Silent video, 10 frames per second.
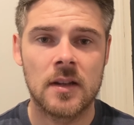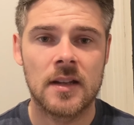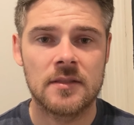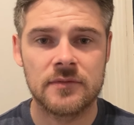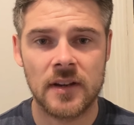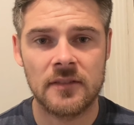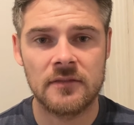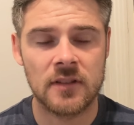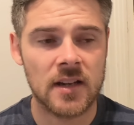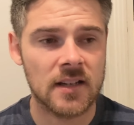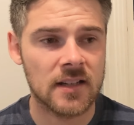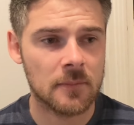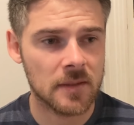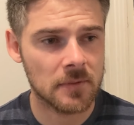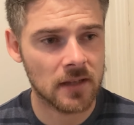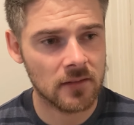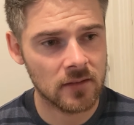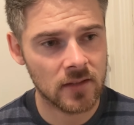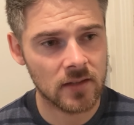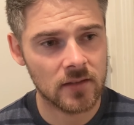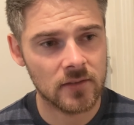It's very rarely that people have it, like,